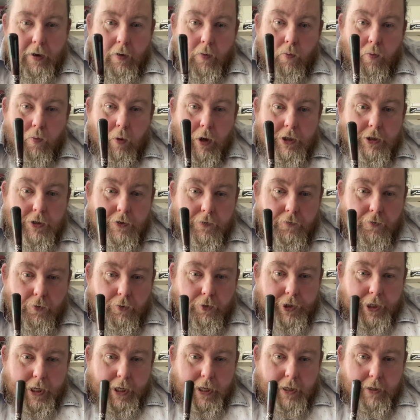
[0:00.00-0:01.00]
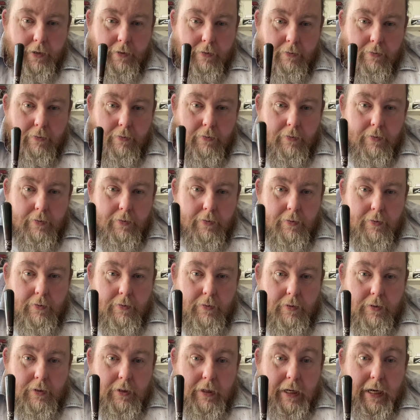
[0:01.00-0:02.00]
Wonderful thing,
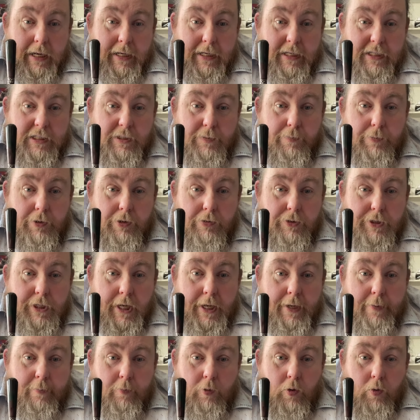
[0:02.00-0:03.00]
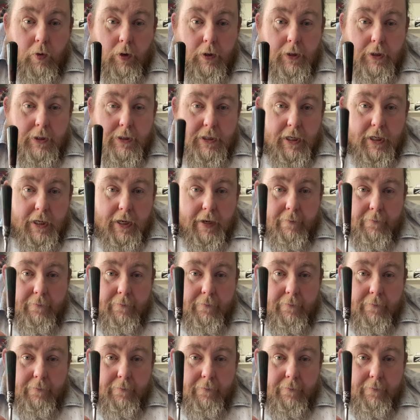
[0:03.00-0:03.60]
and it's museum quality.